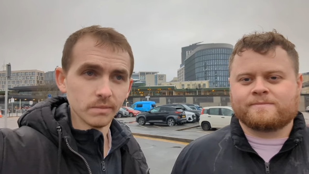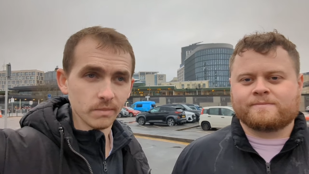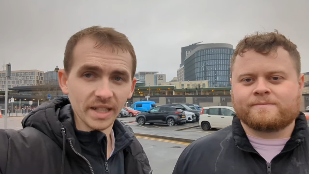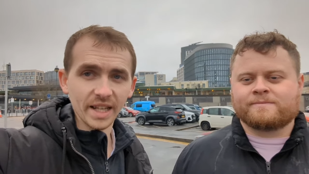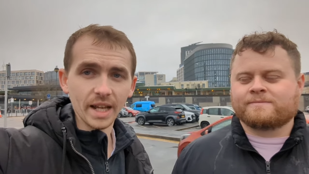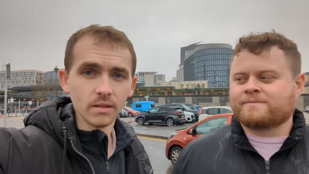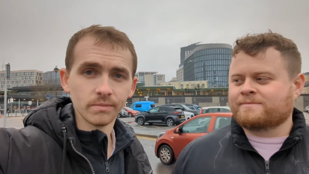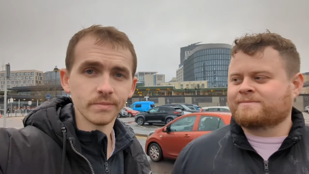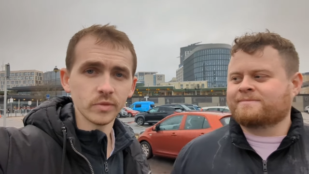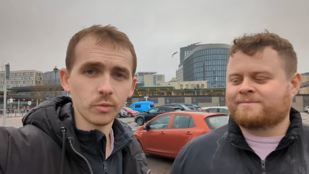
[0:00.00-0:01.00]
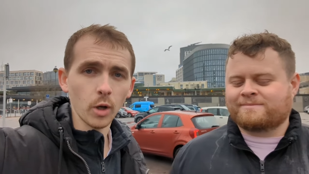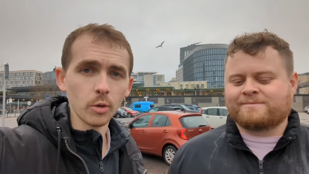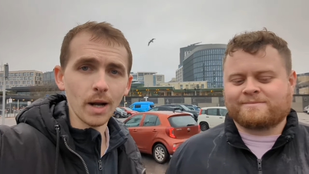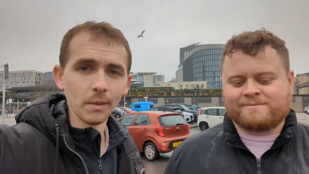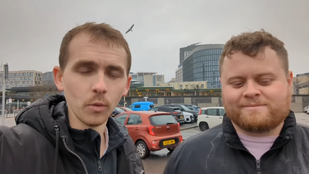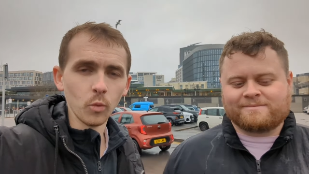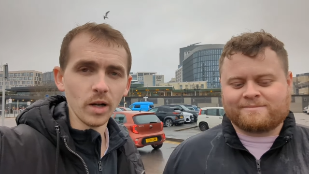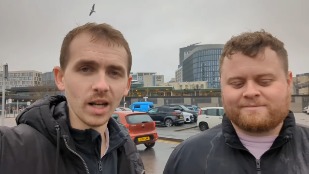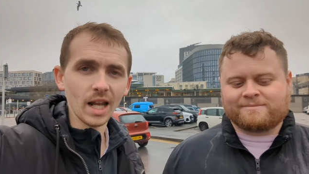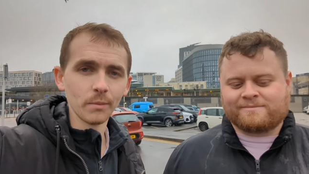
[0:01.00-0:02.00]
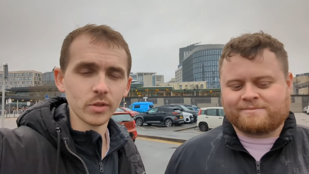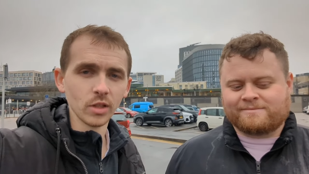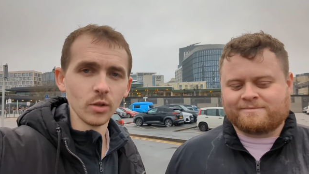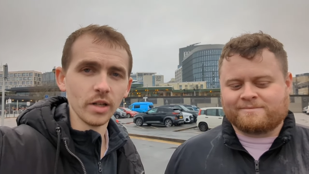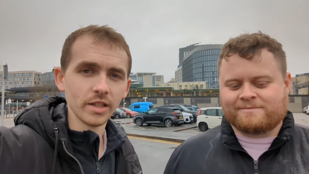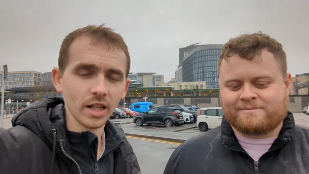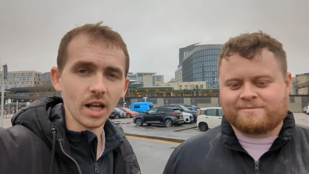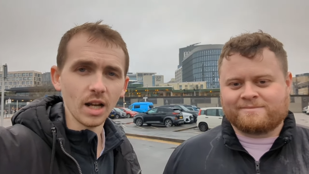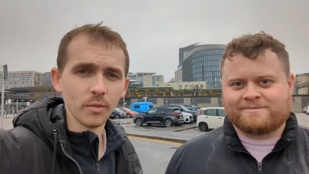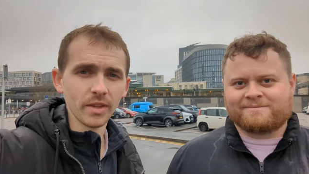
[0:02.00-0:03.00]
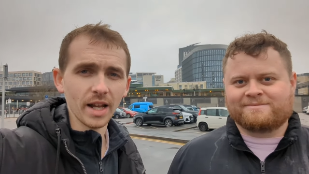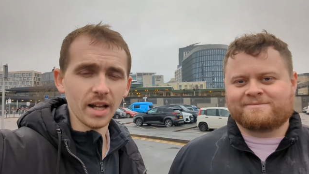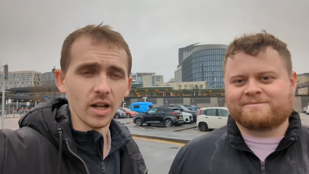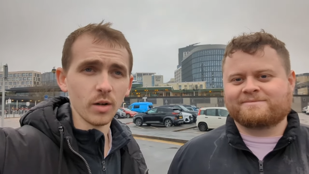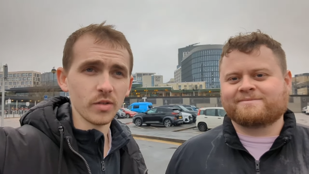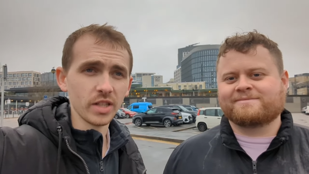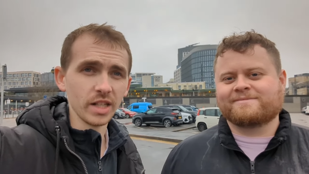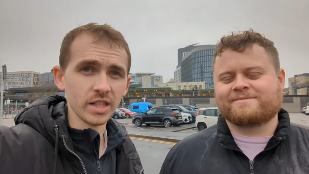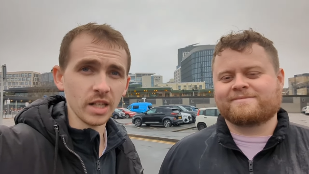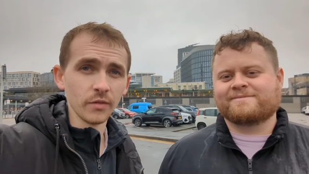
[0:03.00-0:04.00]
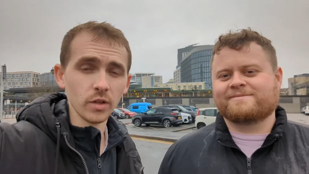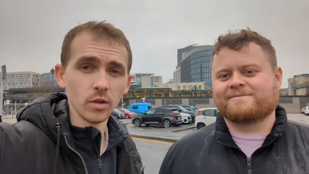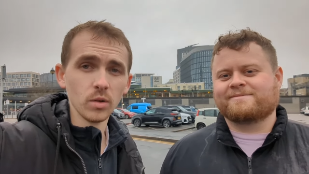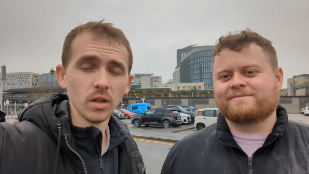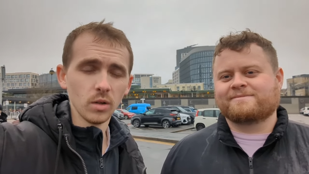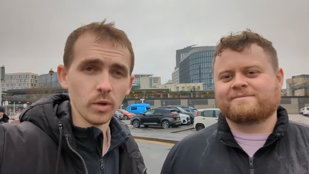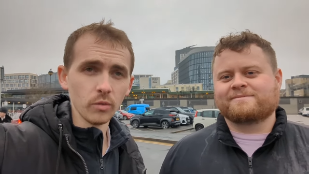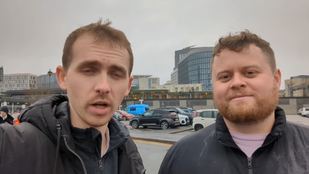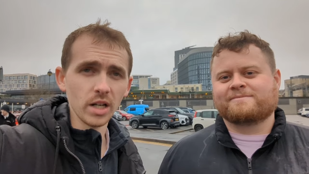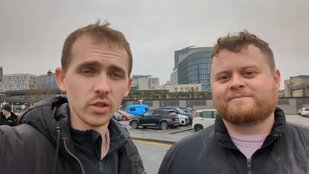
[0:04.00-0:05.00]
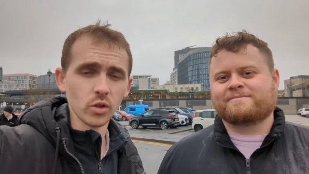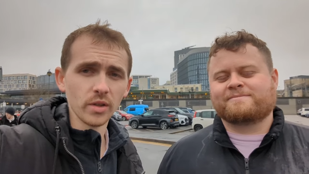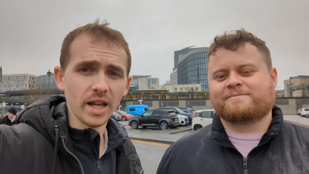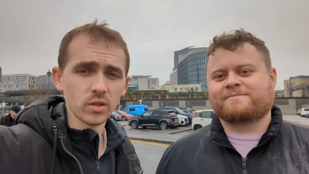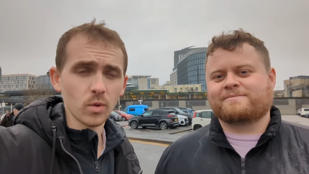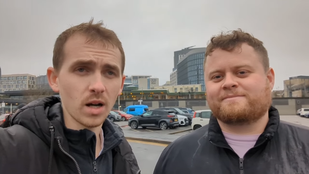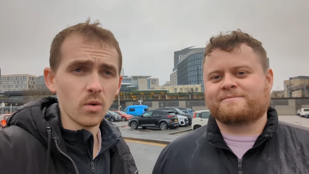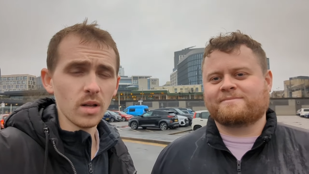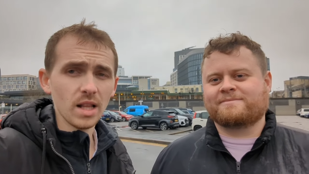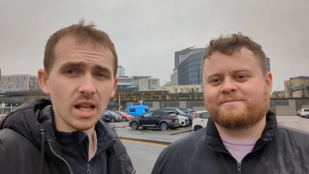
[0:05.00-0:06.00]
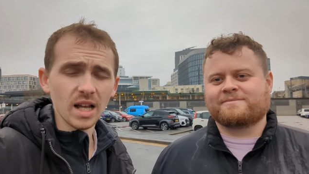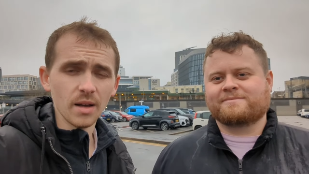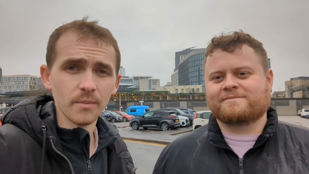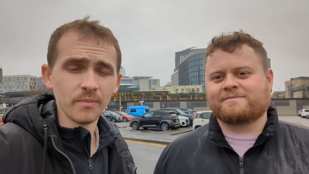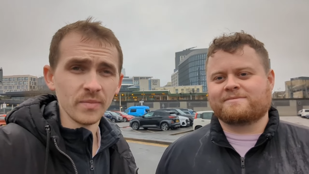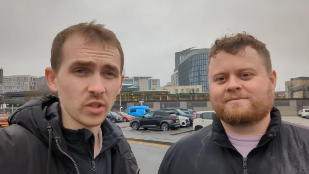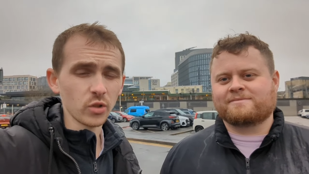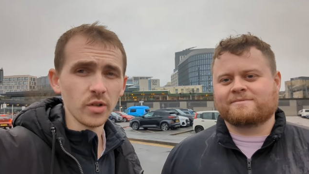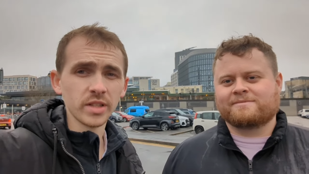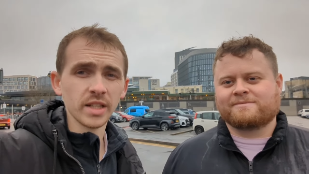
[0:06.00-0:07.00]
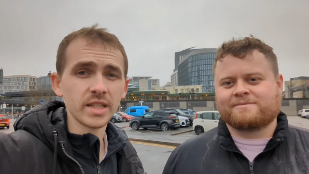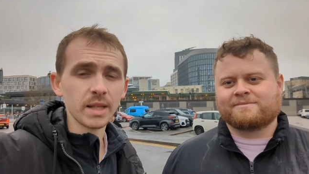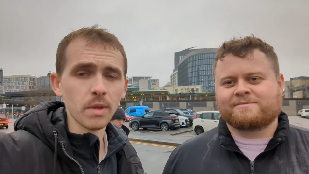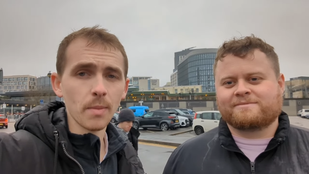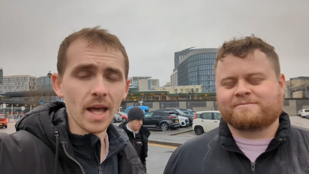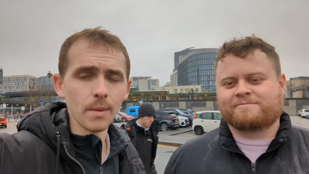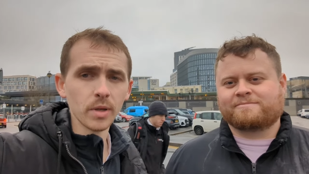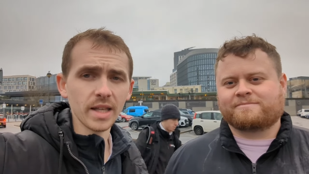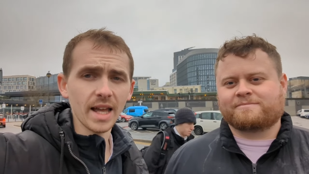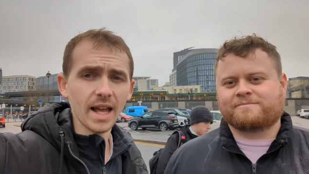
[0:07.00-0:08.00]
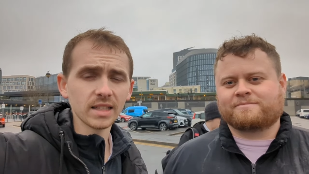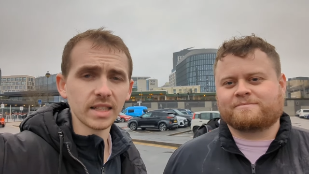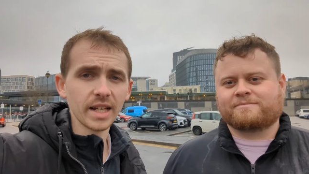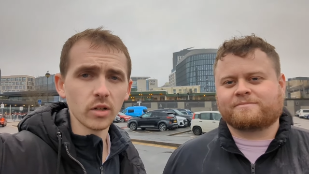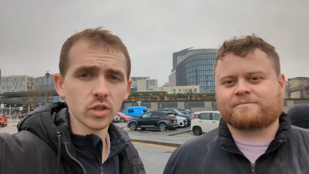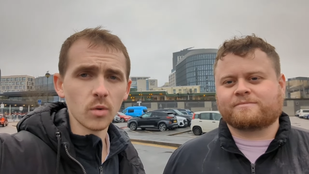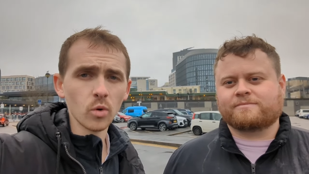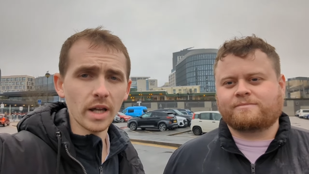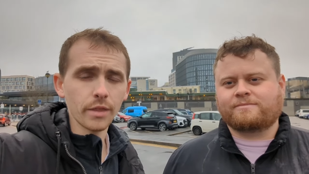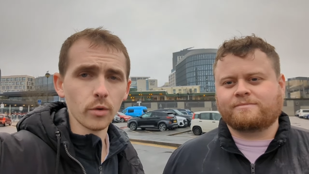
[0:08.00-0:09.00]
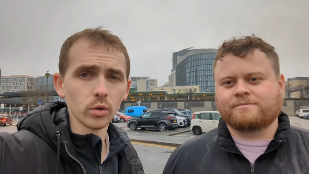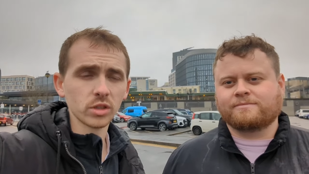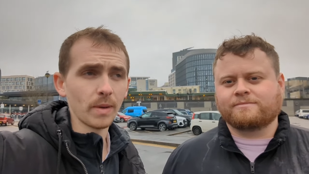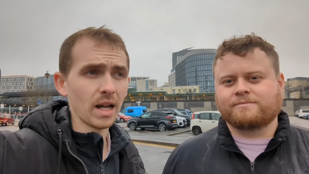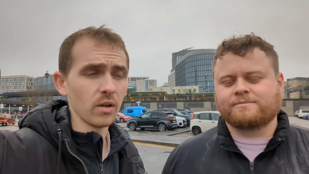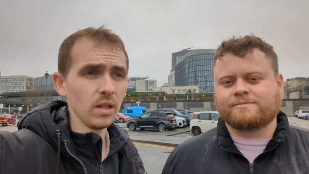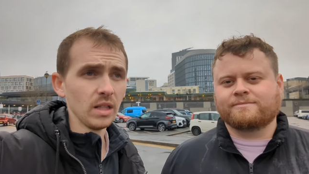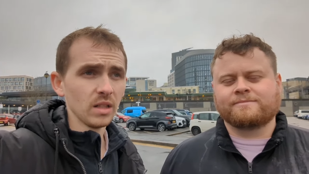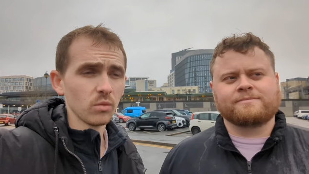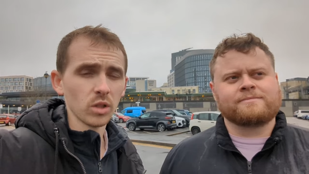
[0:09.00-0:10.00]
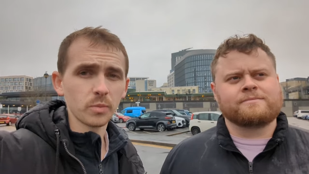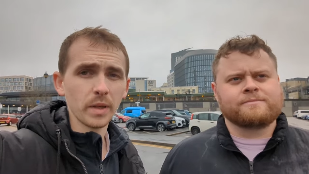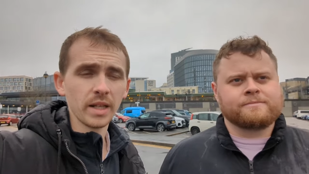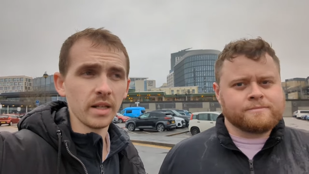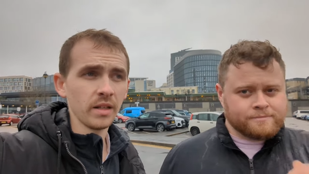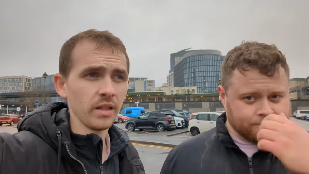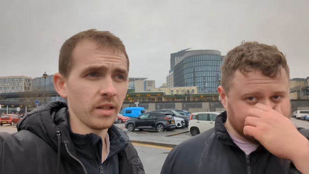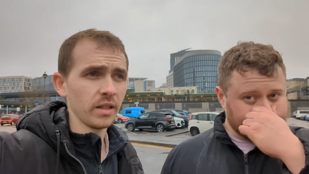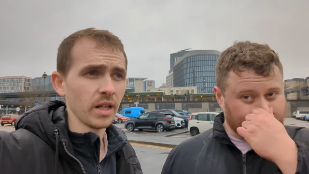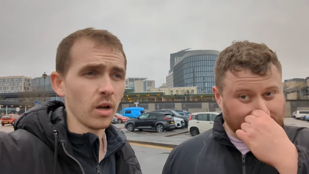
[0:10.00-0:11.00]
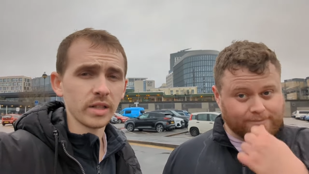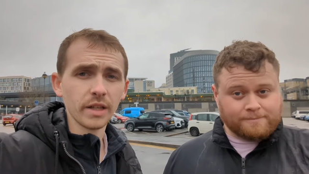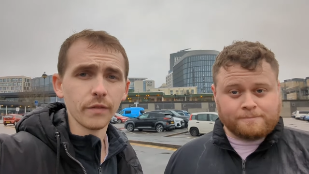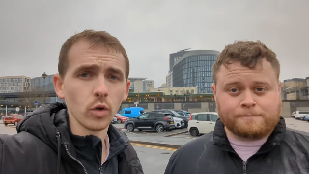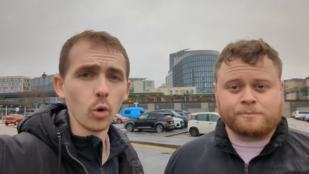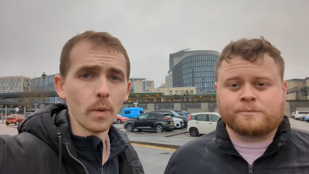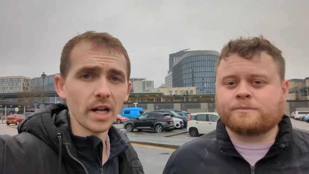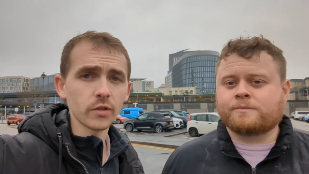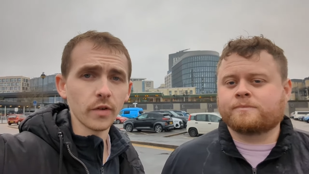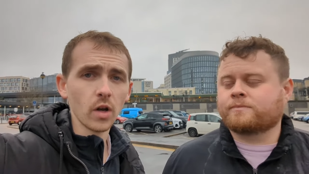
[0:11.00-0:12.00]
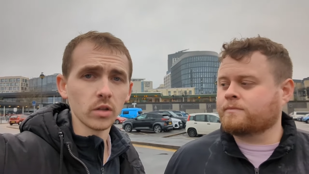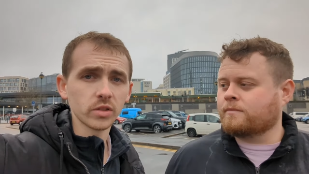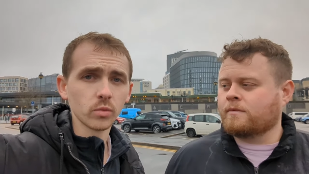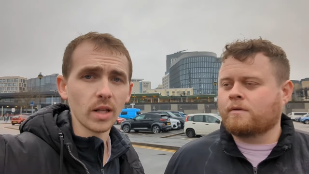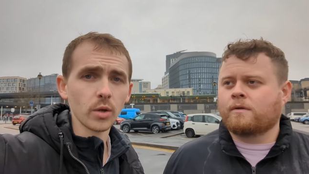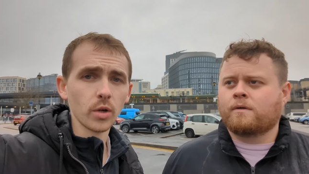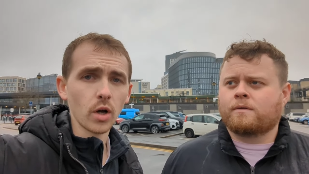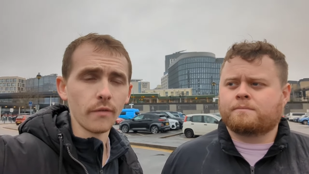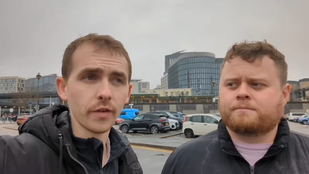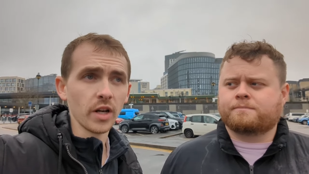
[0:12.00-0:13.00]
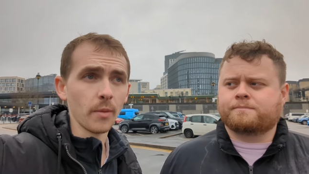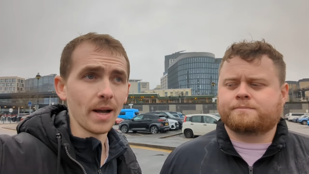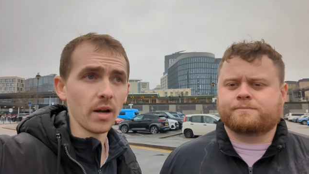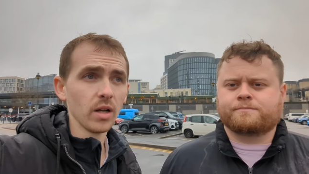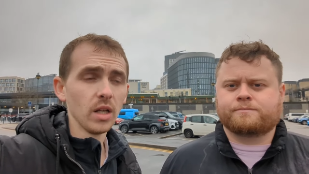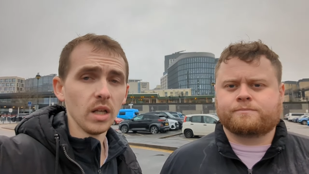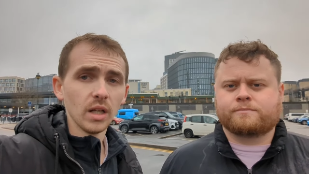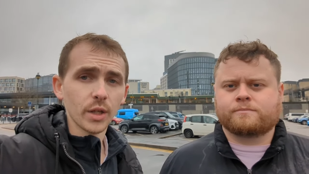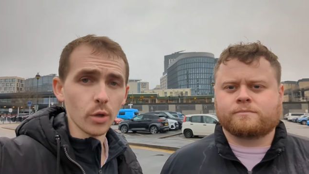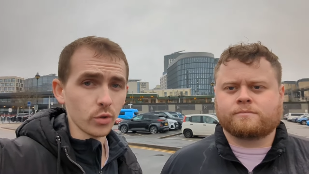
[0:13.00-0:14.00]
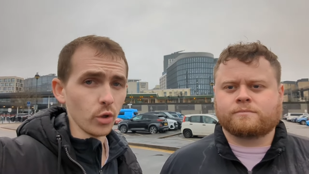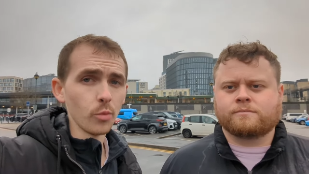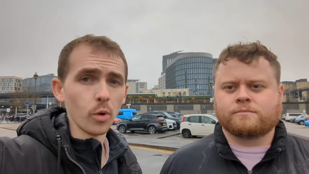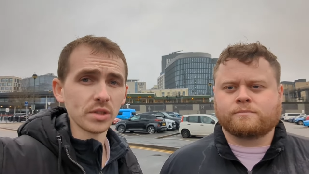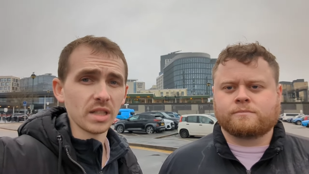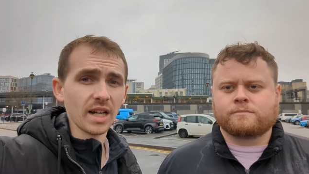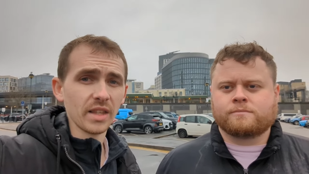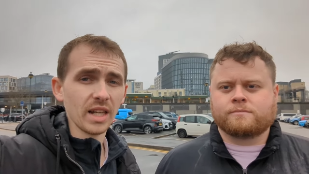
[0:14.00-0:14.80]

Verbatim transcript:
Speaker 1: again. Spoke about him, we Will absolutely delighted with that. Uh, we've seen his interview. we Will really enjoy that as well. Um, the sooner he's in the team, the better. But yeah, as the day goes on, we'll get thoughts about what's been you know, a difficult patch for Notts and whether we're confident about going to a Newport side